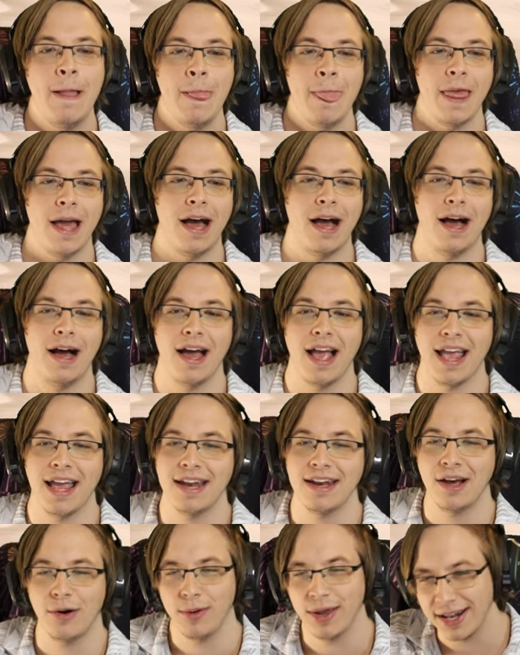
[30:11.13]
Uh,
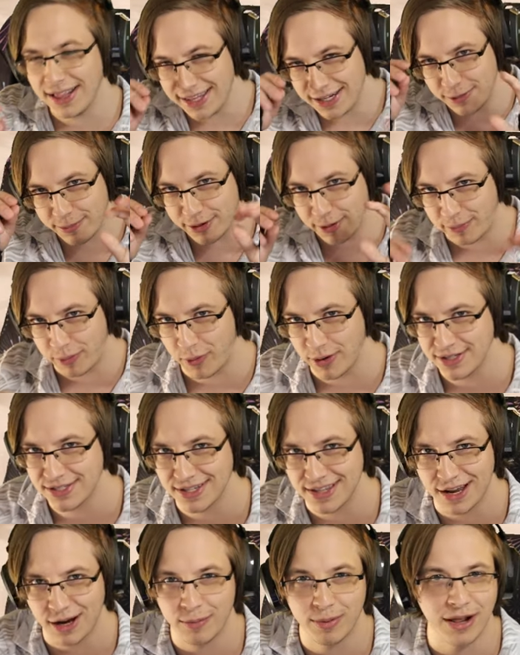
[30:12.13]
and uh, we had a little bit of
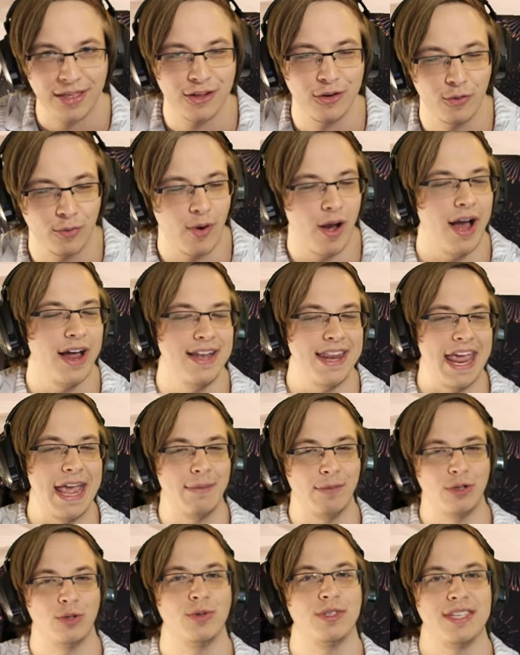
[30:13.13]
poison there, but I think raw
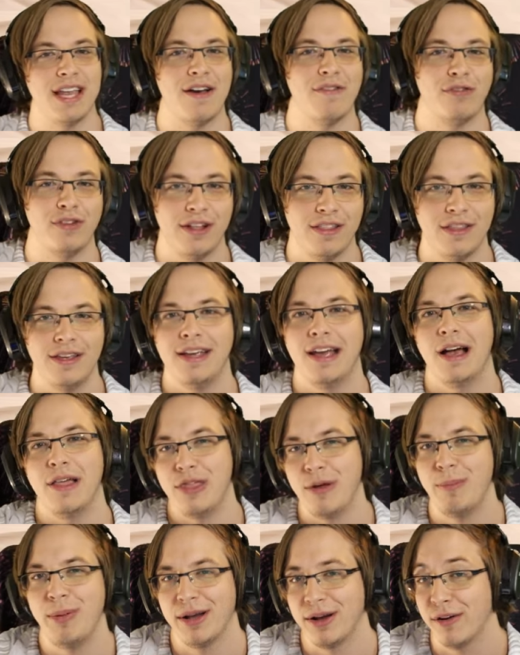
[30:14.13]
damage was definitely the uh,
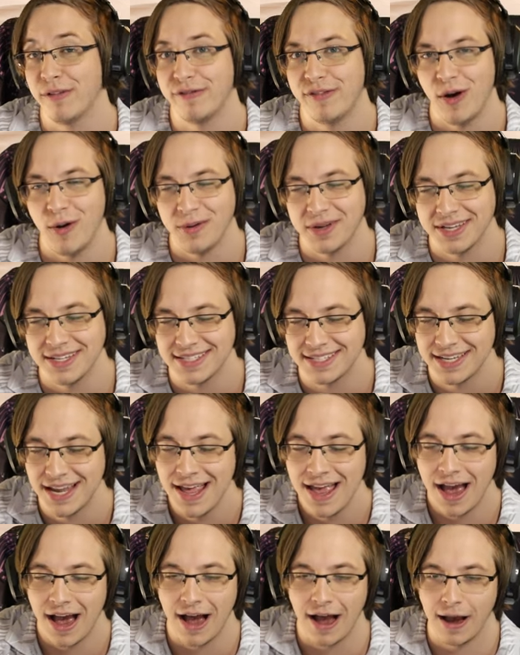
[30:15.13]
the bigger focus.
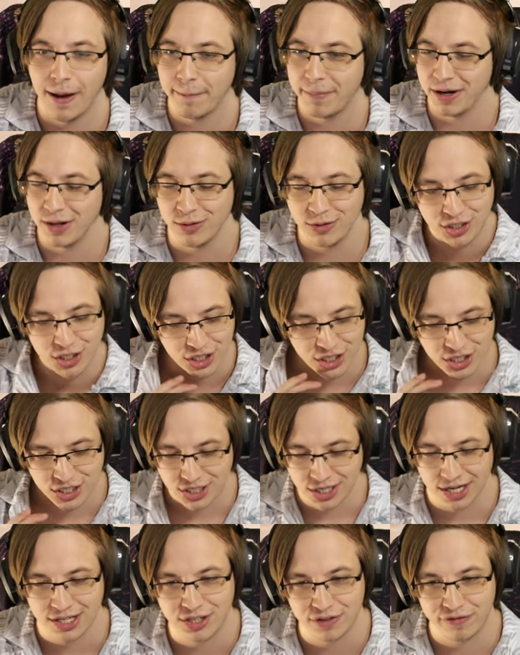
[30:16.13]
Um, but it was just
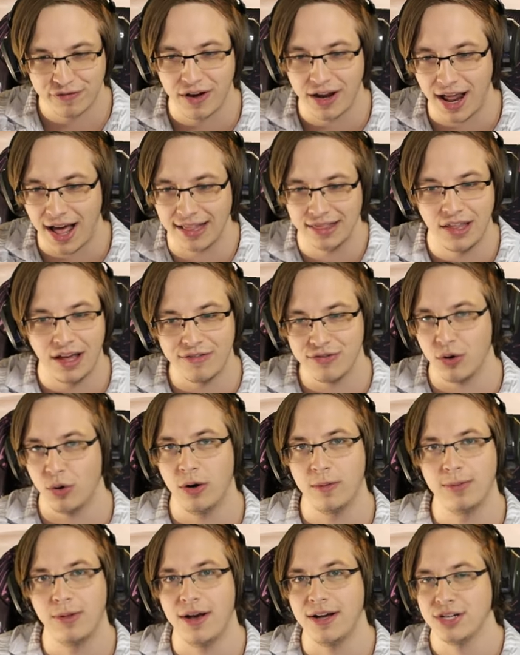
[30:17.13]
such a fun. I love the
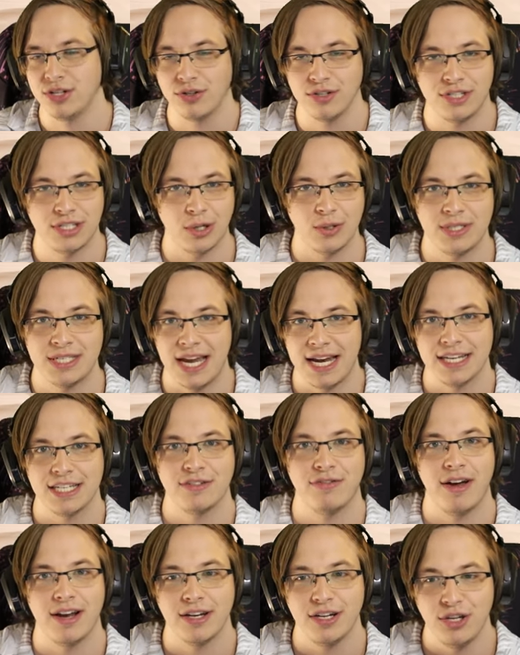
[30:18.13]
Orb Launcher. It's so
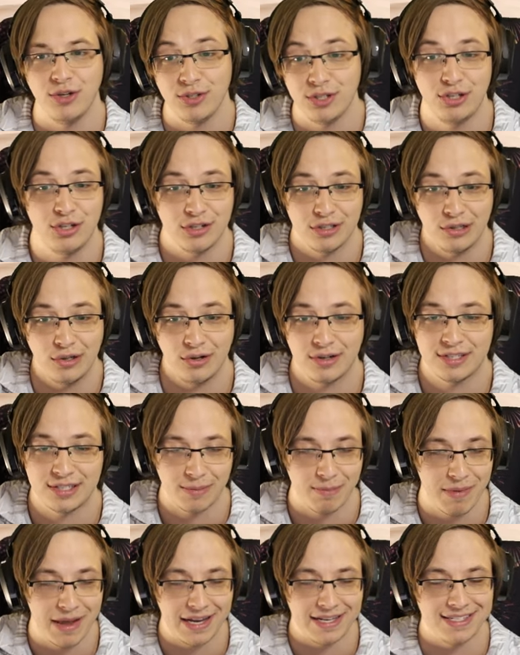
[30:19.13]
satisfying to use. It just looks
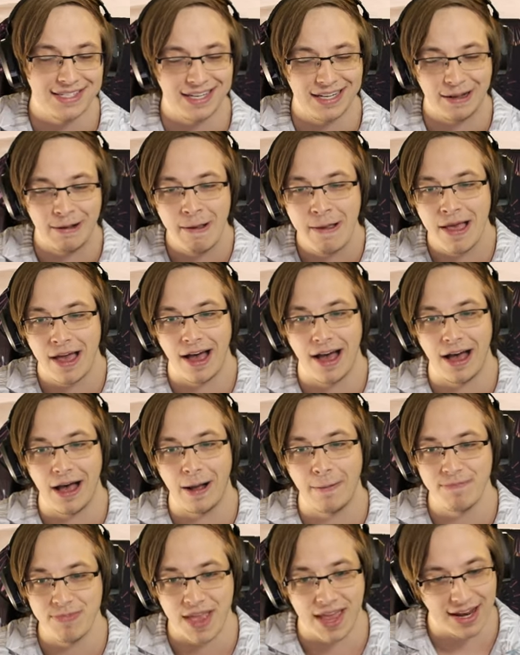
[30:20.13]
amazing.
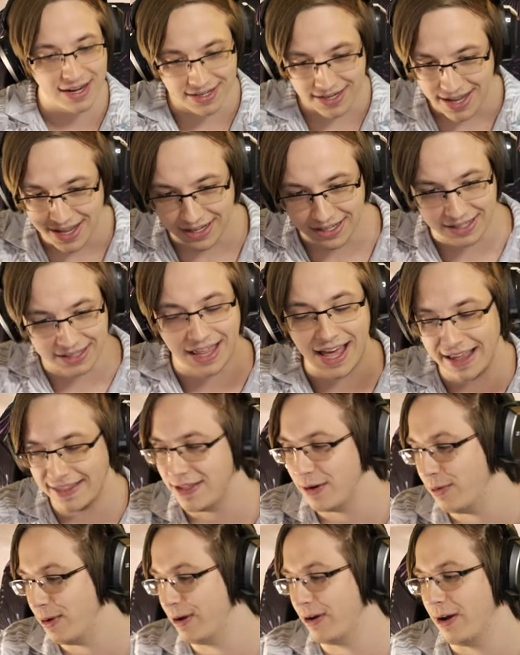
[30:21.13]
Um, and glad
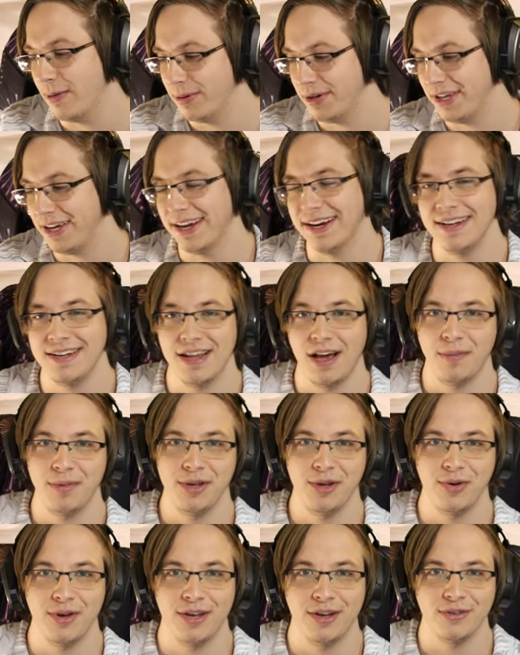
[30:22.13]
that we were able to get a
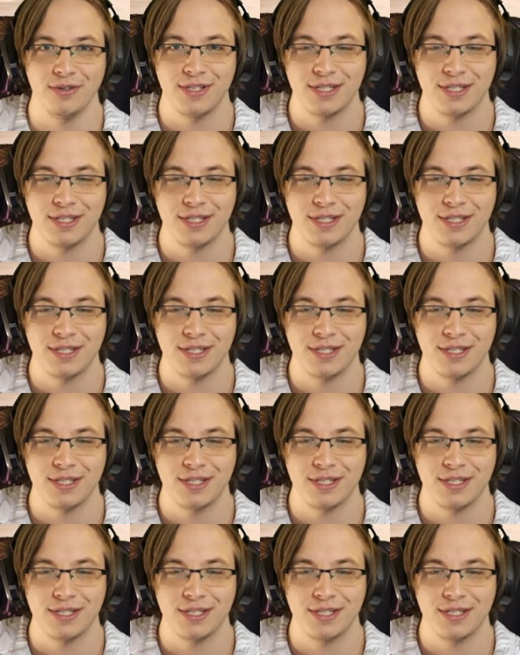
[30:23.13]
W here.